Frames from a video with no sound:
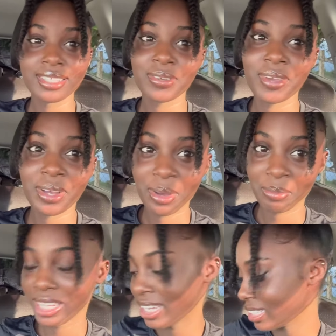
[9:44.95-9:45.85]
quick
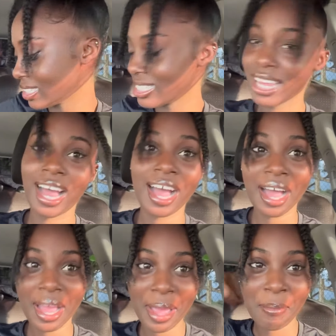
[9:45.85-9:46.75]
update.
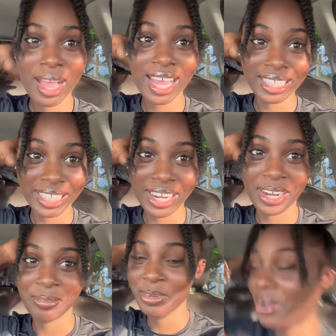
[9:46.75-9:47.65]
I'm at
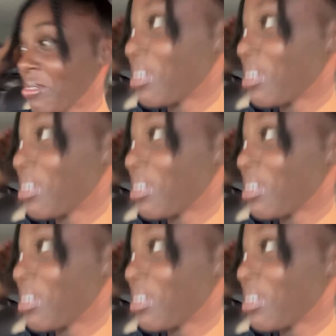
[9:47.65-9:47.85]
Carib now. I'm